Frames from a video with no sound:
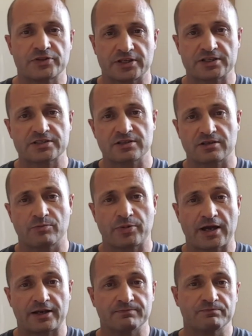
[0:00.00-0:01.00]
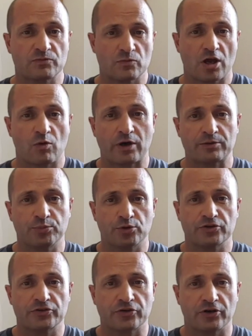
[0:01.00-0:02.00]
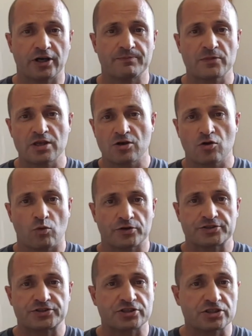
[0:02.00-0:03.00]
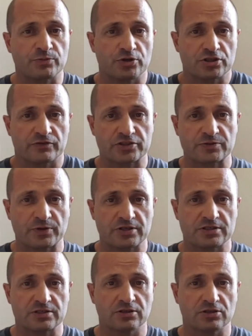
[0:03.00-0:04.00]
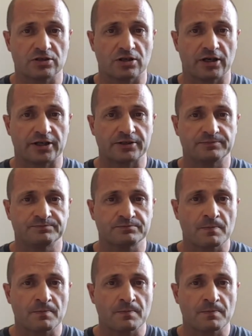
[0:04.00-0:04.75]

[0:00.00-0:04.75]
They just think about it. At one point in time, what's the distribution of the species looking like?